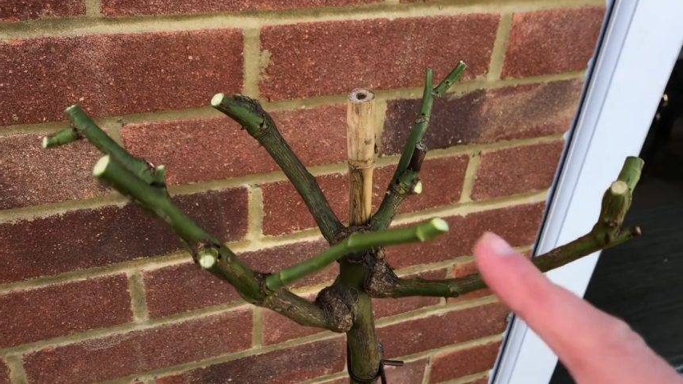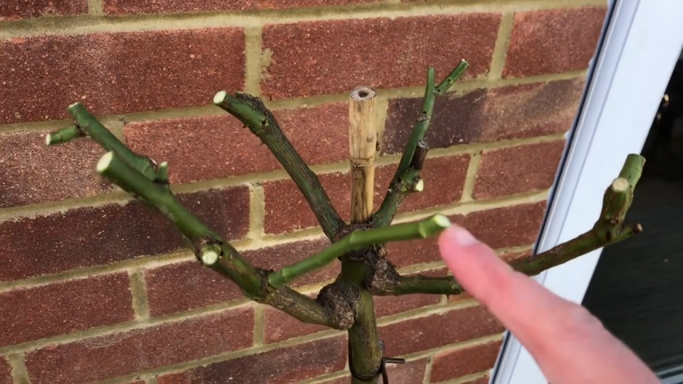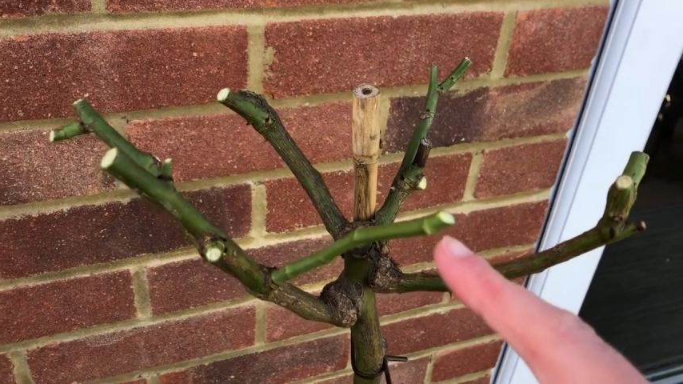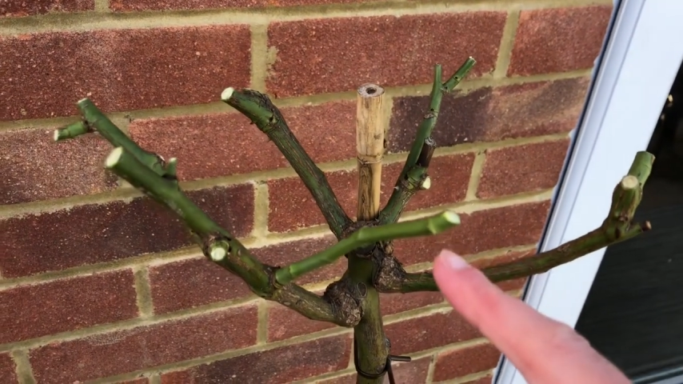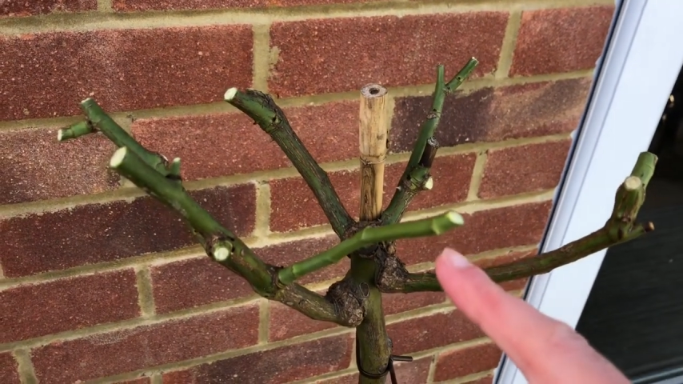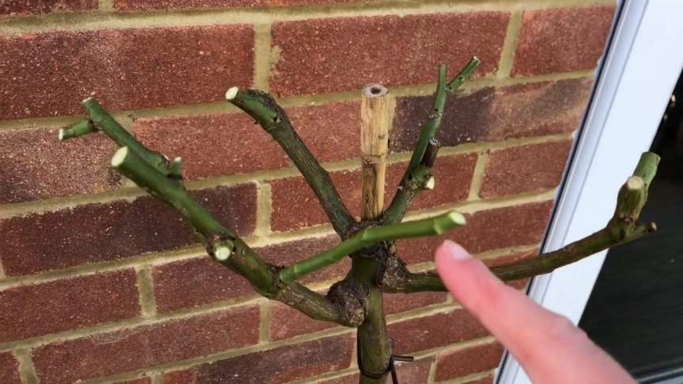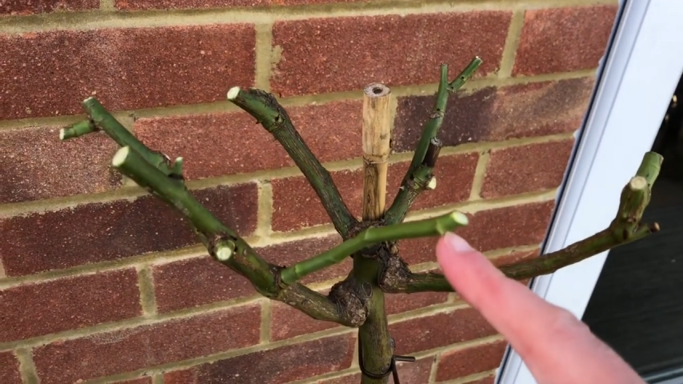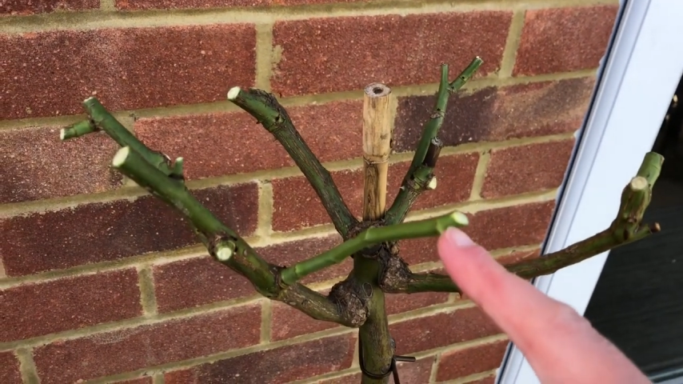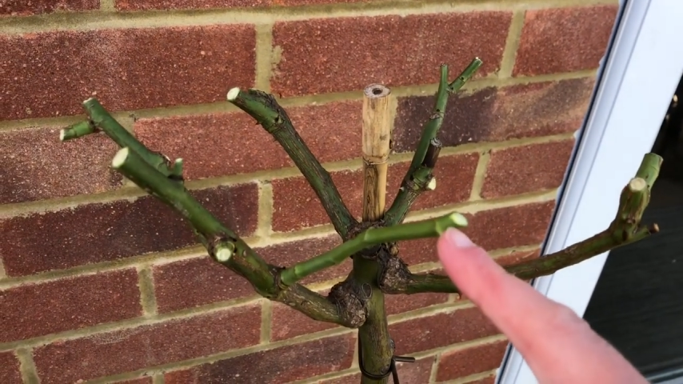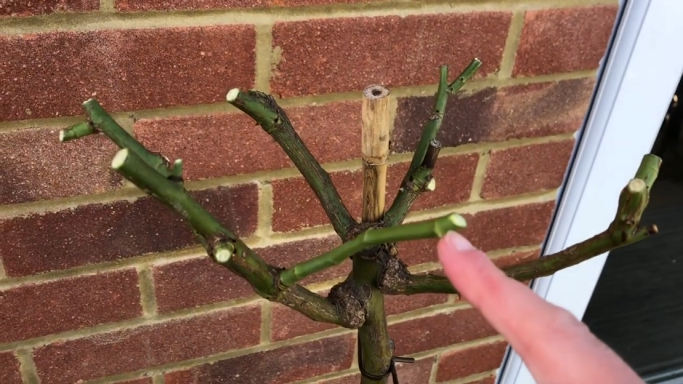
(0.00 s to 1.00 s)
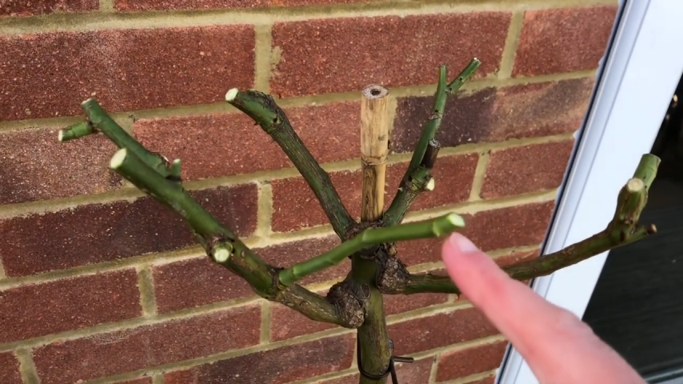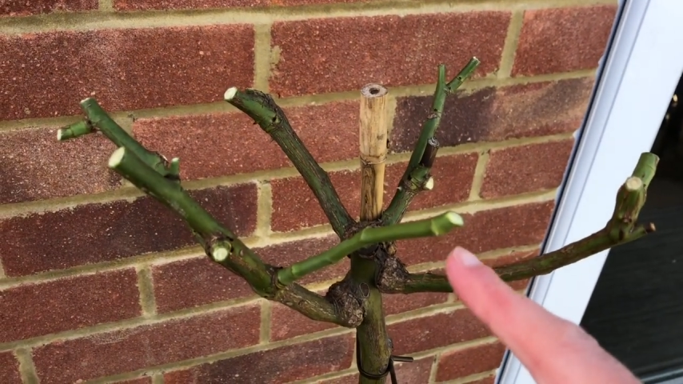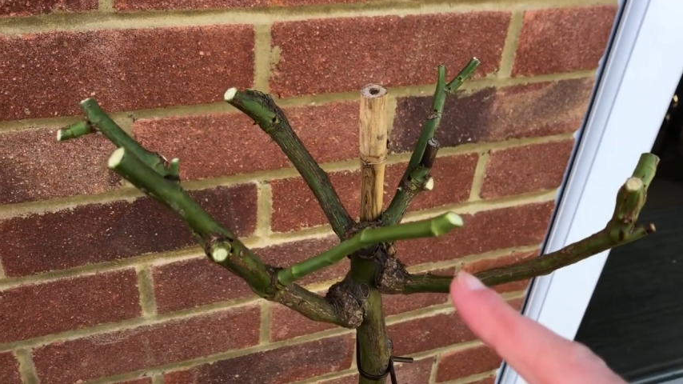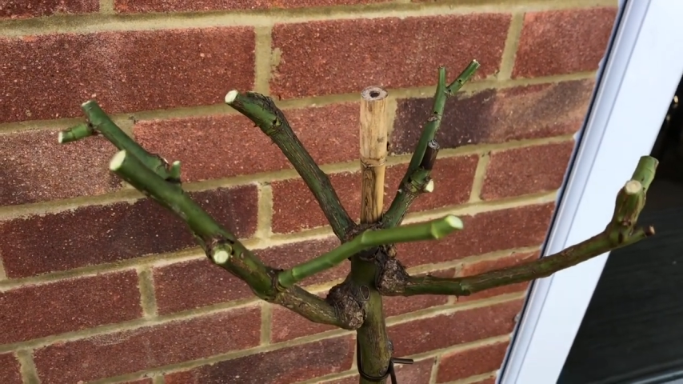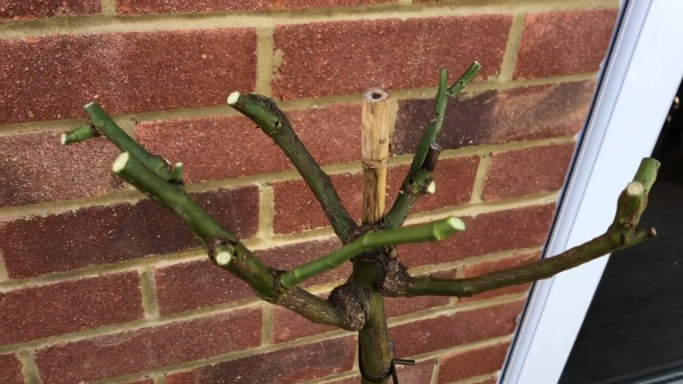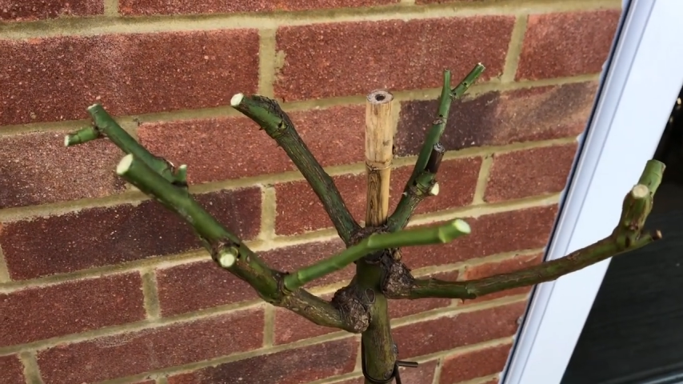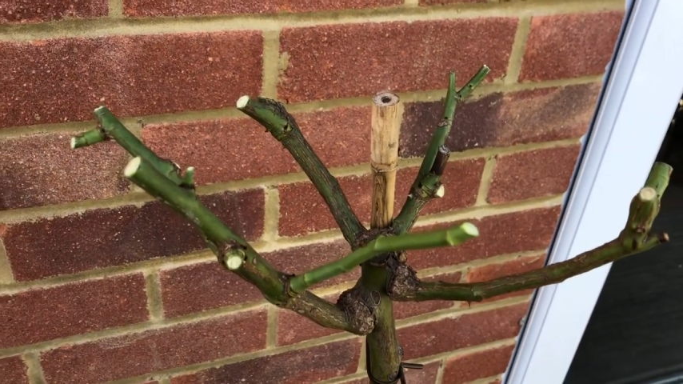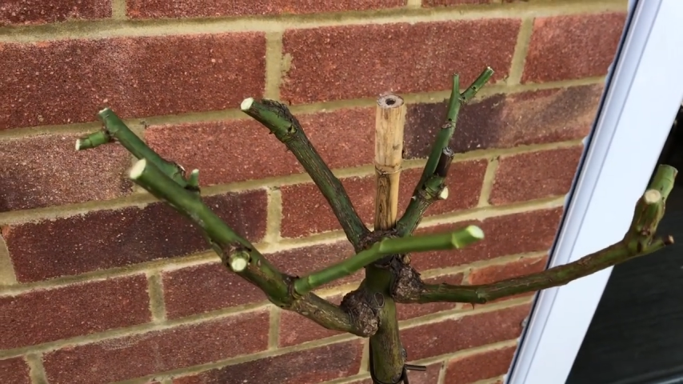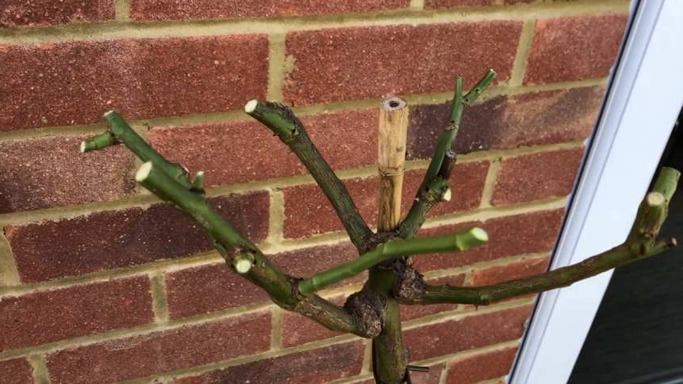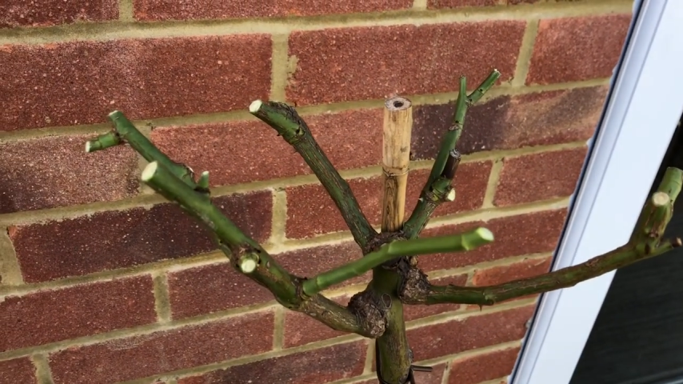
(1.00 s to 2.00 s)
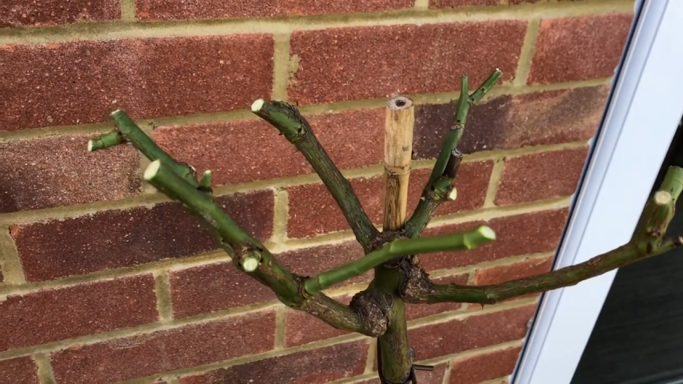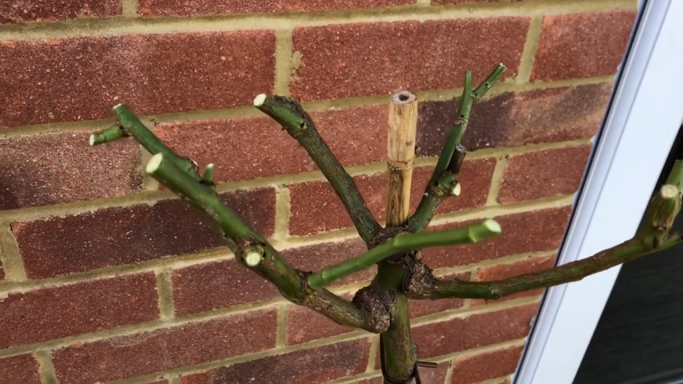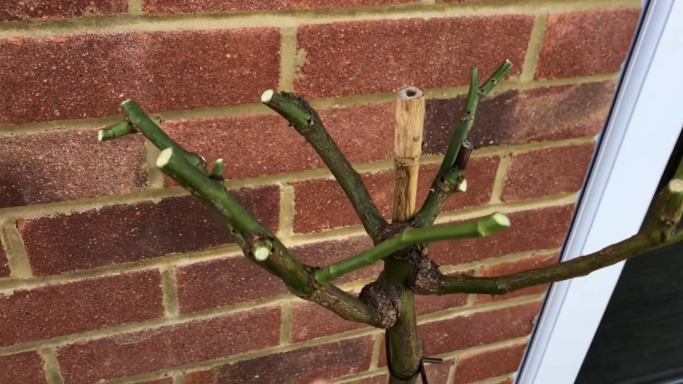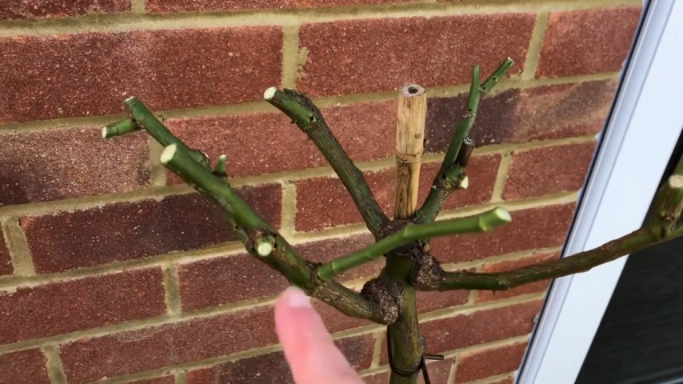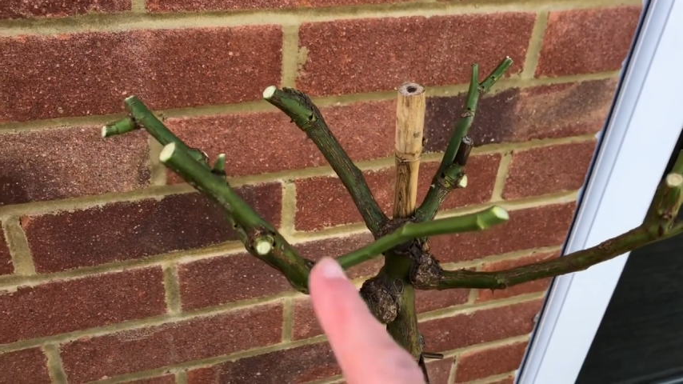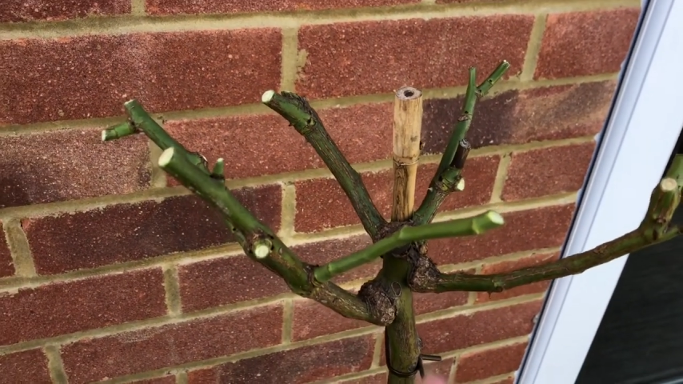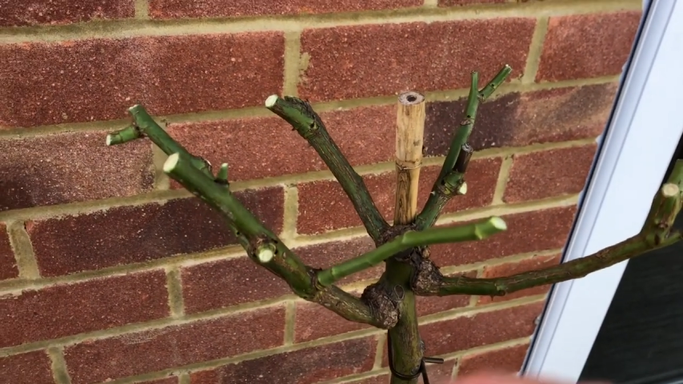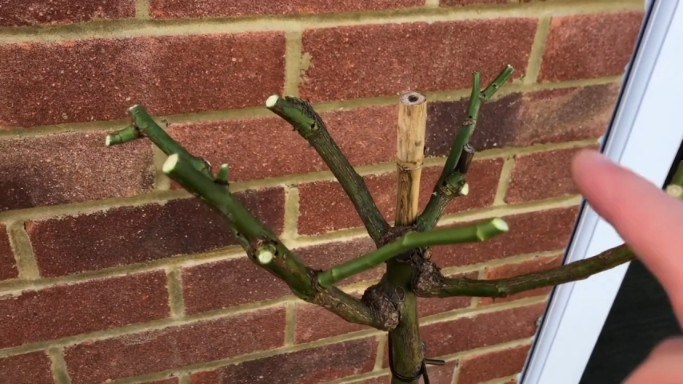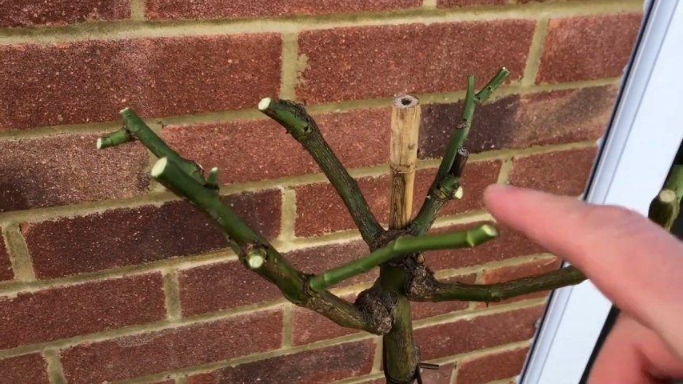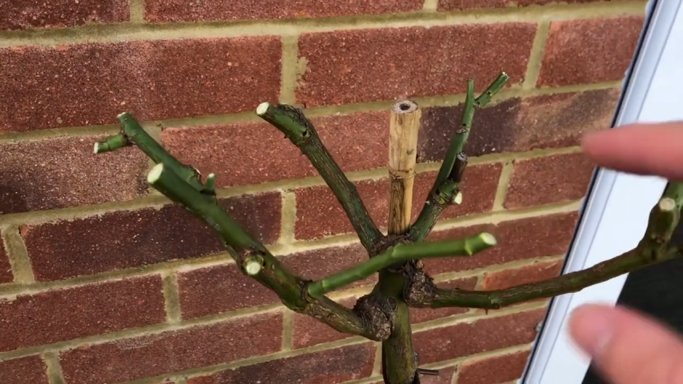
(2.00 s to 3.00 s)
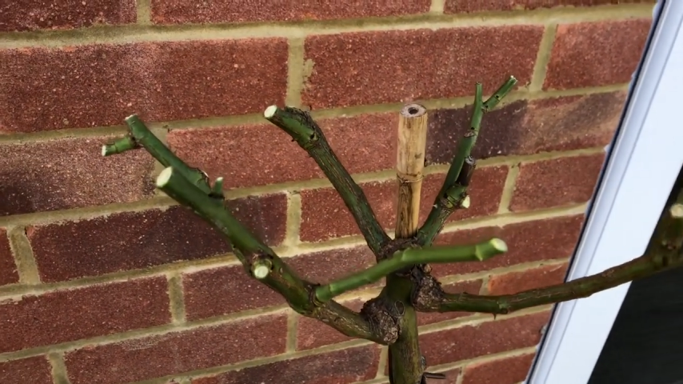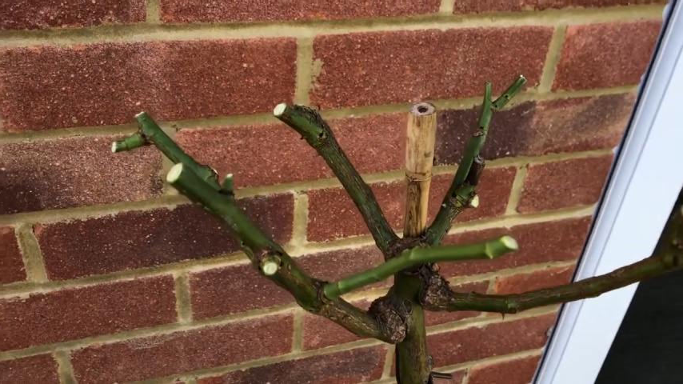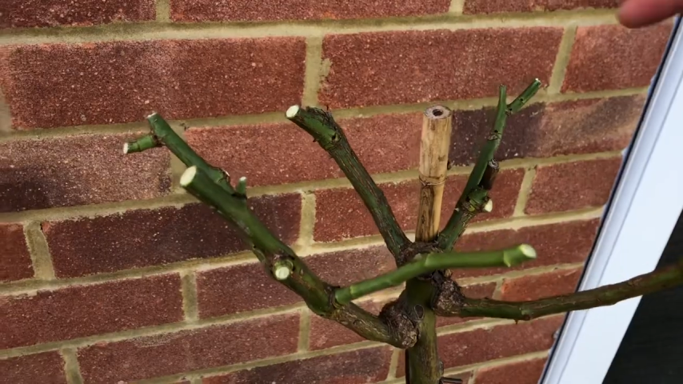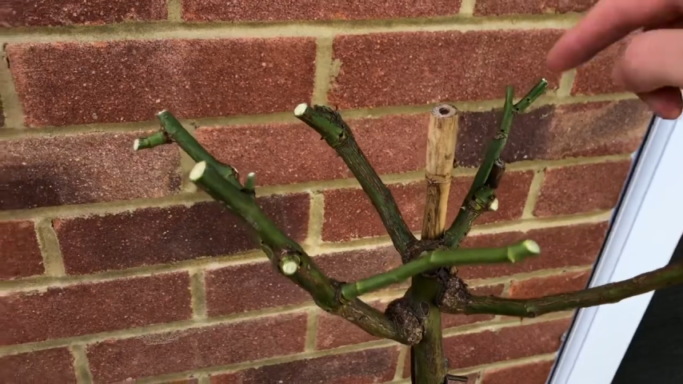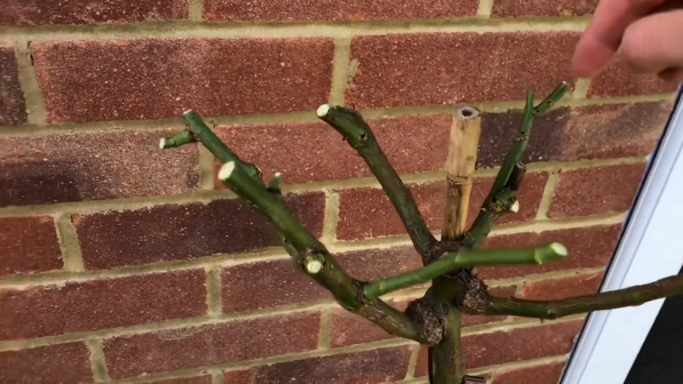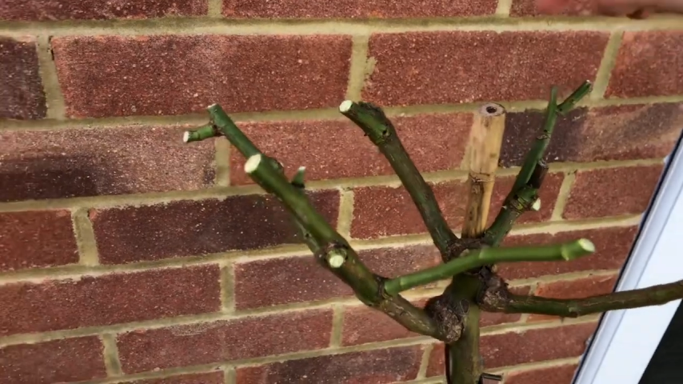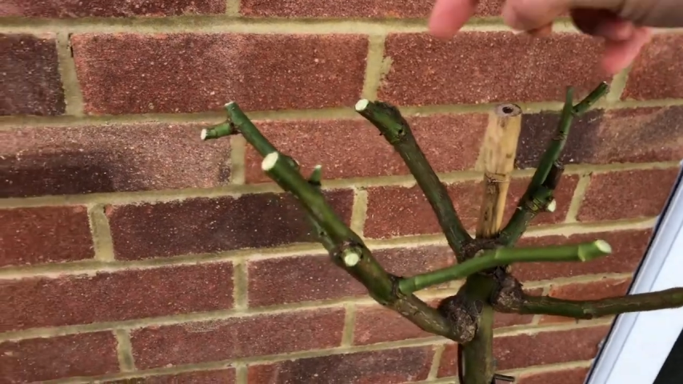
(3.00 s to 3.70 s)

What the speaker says: (no speaker visible)